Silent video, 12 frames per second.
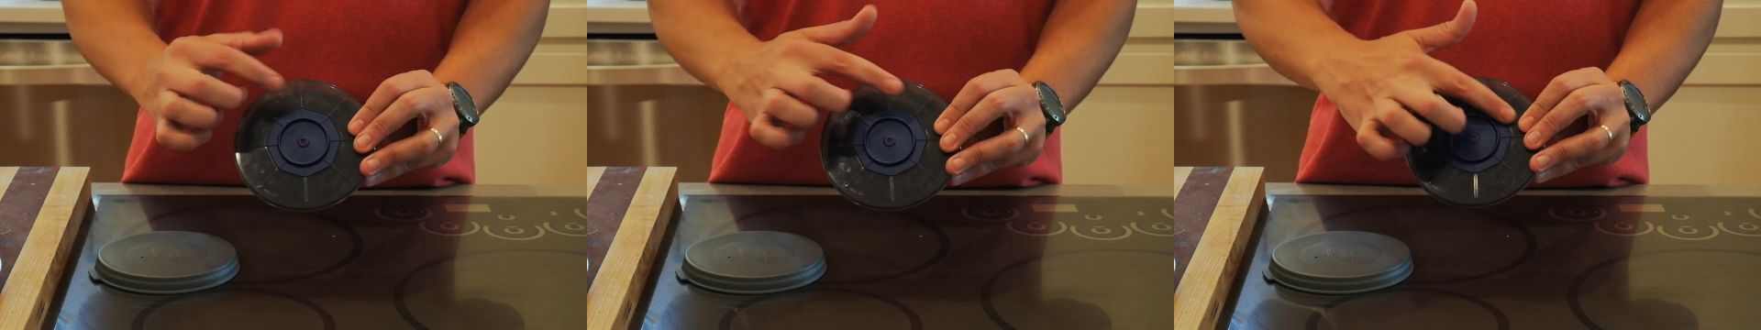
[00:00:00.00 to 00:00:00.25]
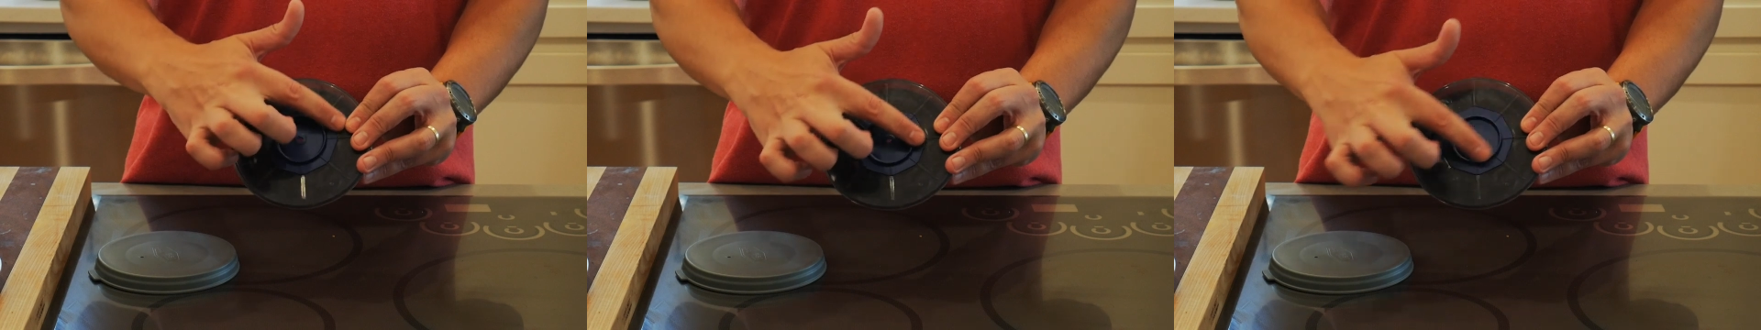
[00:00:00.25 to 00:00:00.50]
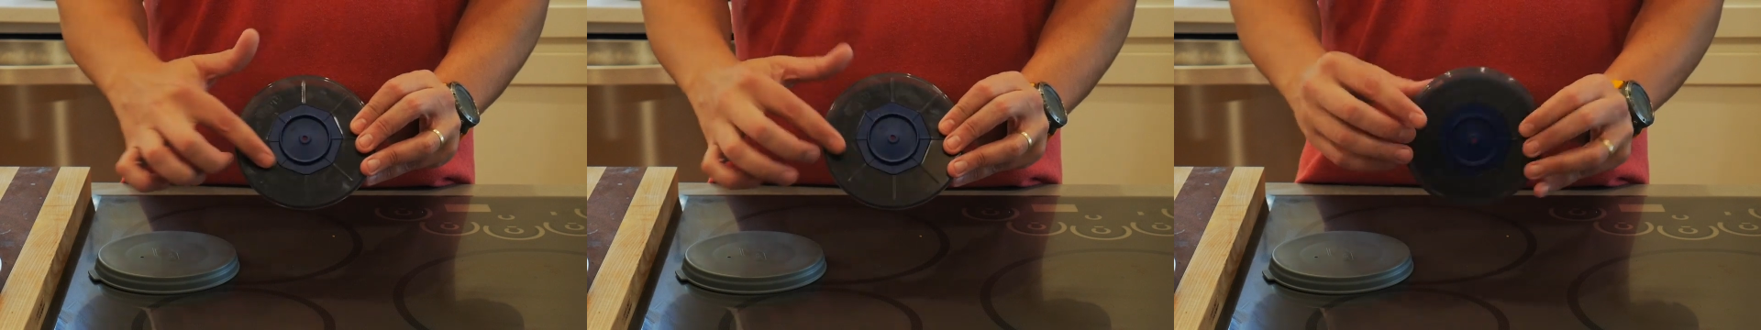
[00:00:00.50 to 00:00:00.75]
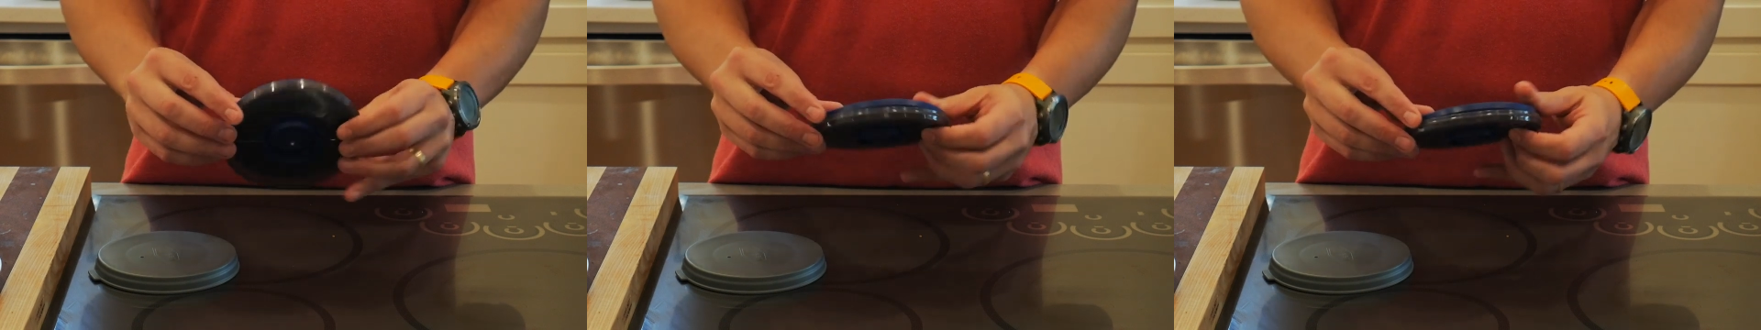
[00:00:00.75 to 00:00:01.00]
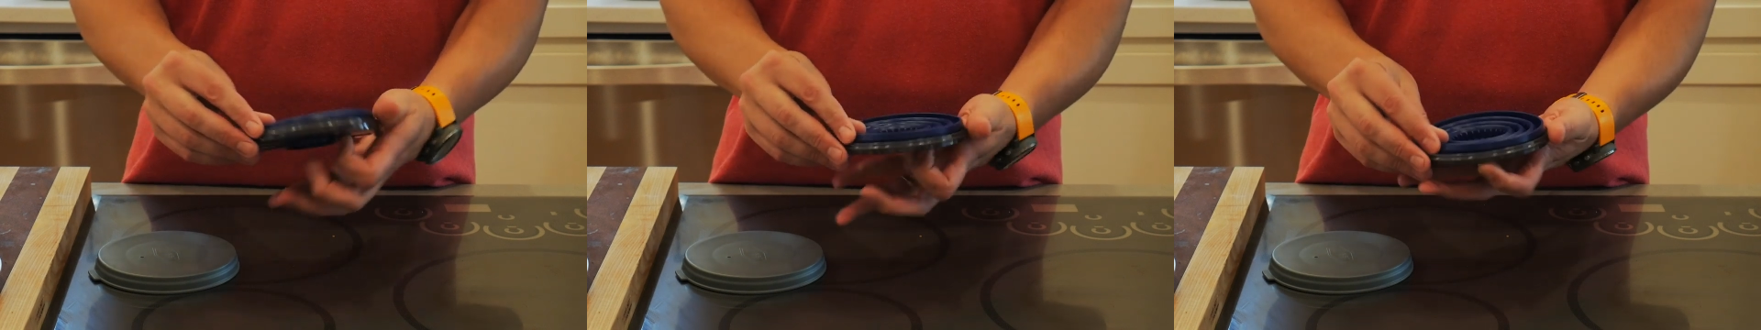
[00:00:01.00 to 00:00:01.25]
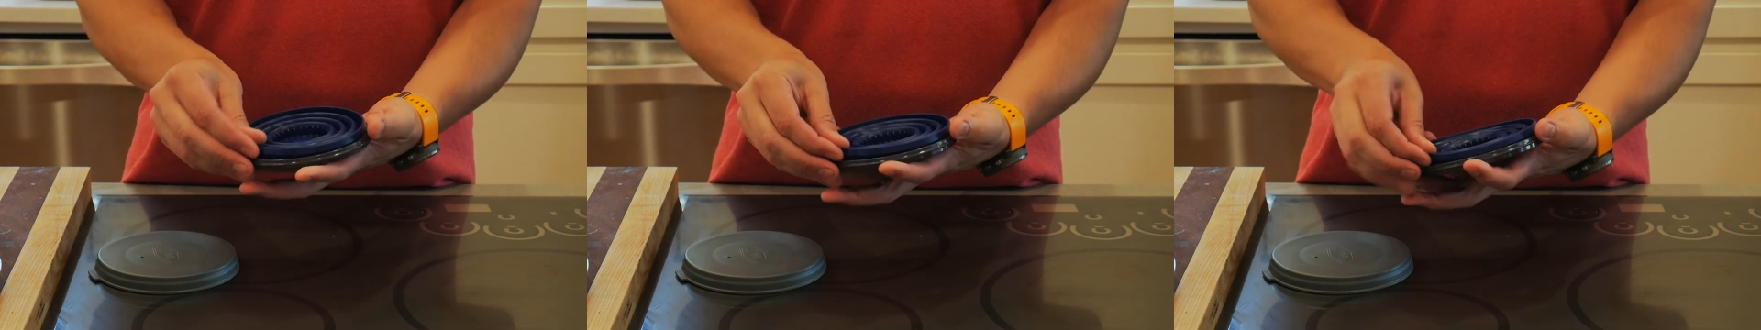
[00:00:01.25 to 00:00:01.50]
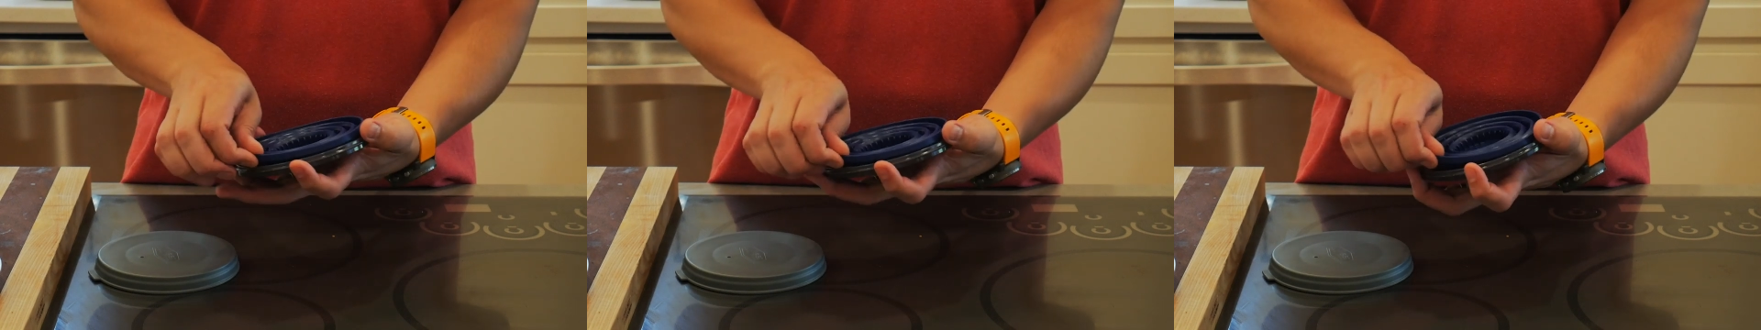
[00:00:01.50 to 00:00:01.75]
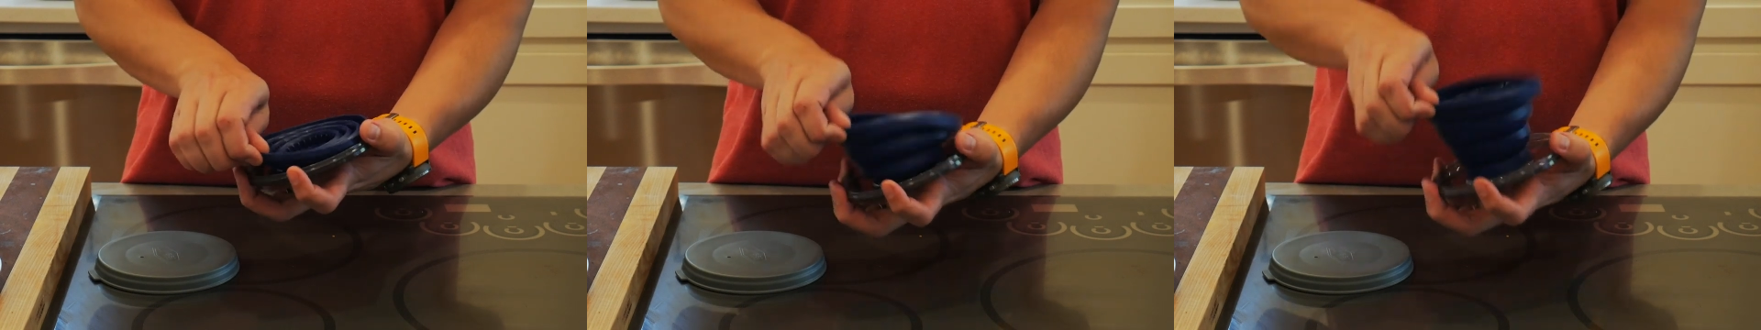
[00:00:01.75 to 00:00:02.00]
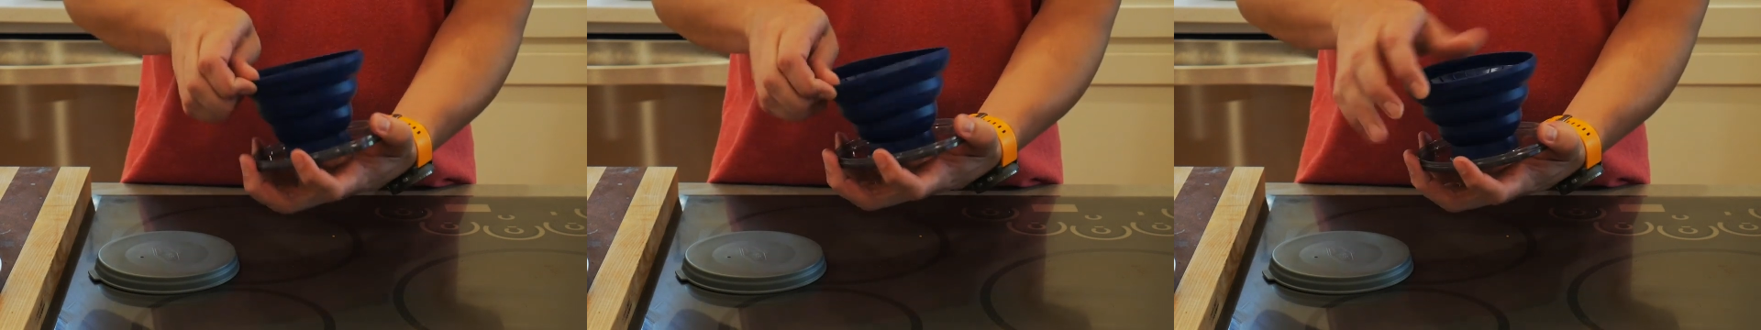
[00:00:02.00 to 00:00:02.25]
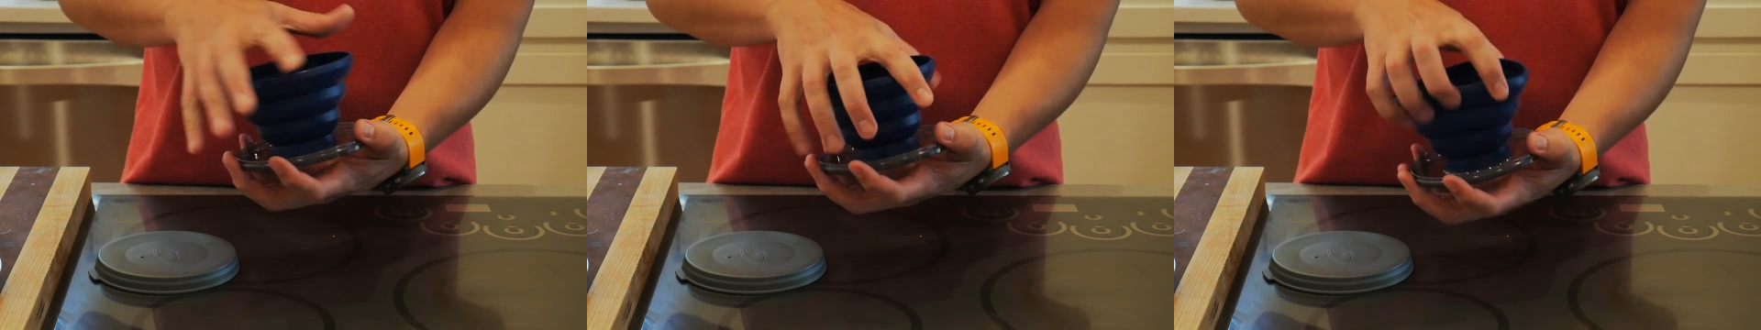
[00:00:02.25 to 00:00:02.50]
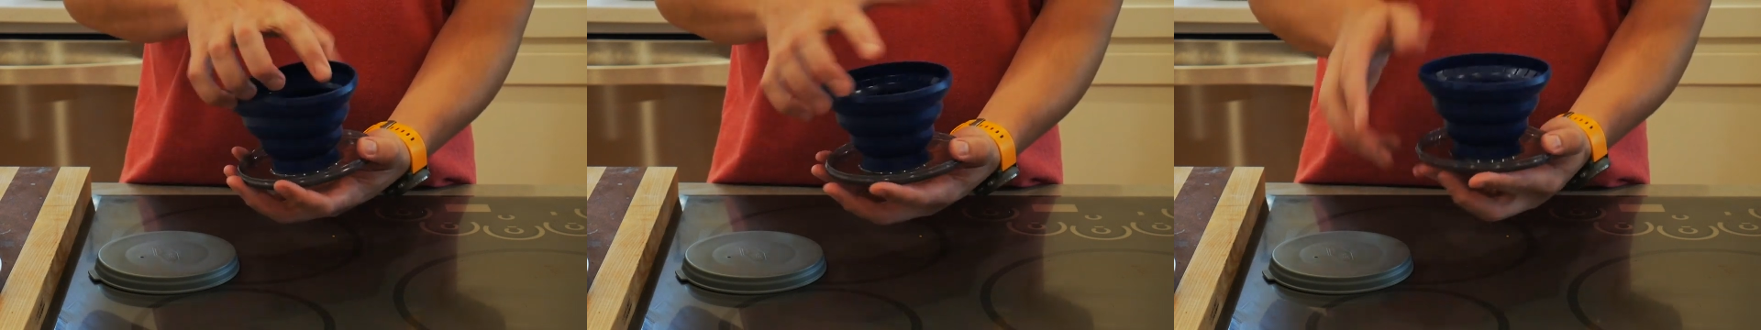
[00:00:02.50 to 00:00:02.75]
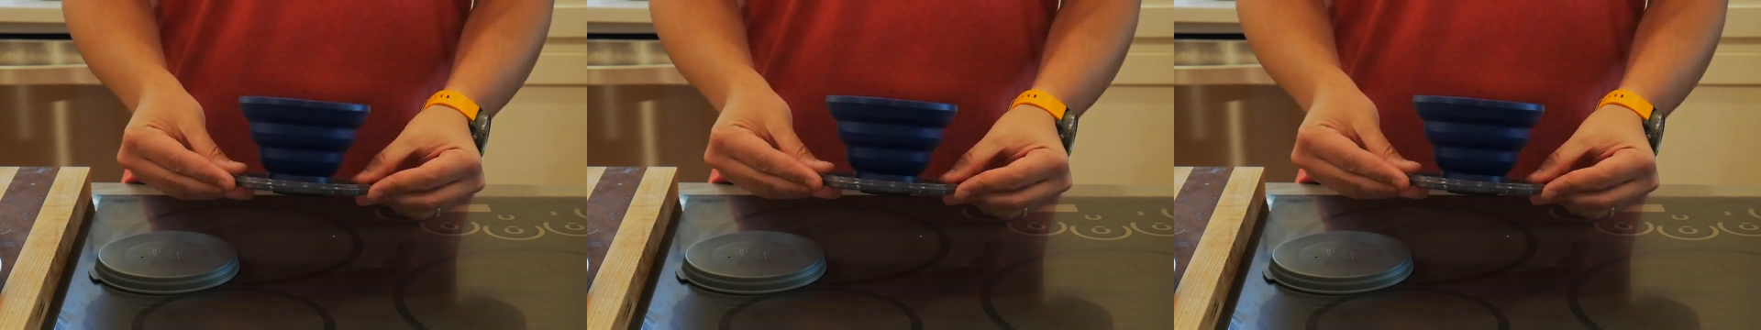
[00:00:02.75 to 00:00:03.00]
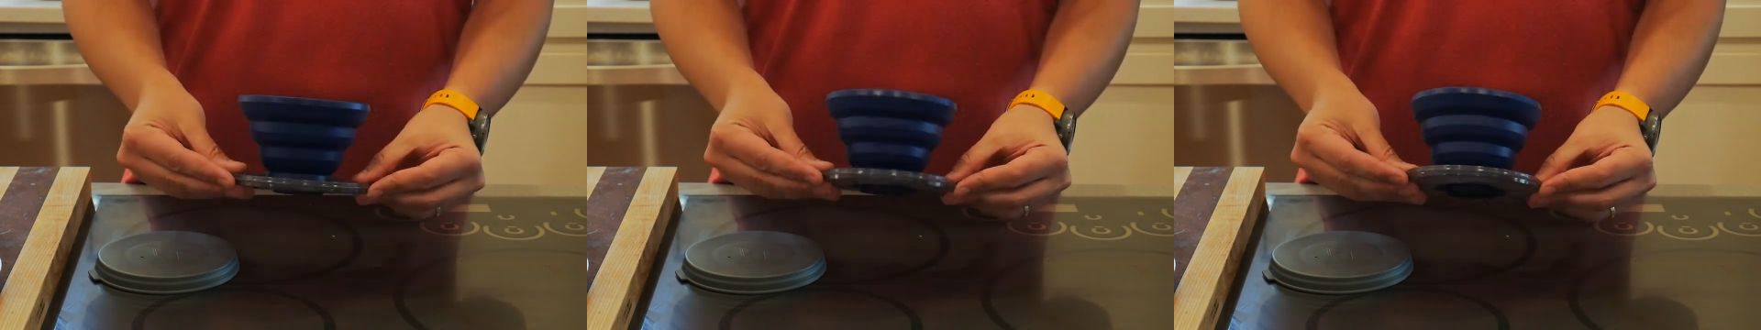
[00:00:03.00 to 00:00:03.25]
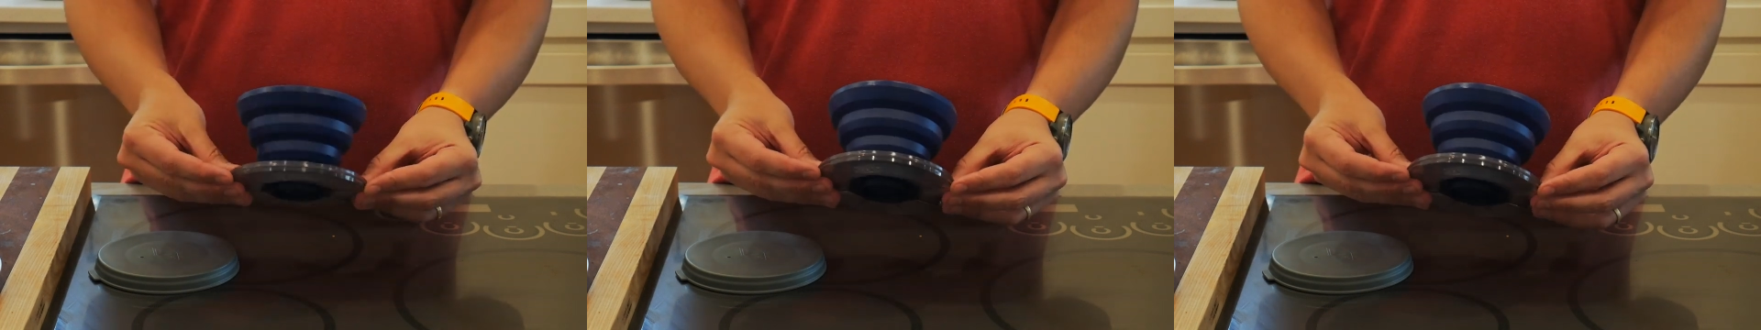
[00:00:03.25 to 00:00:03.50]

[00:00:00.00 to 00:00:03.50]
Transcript: [unreadable: no face in view]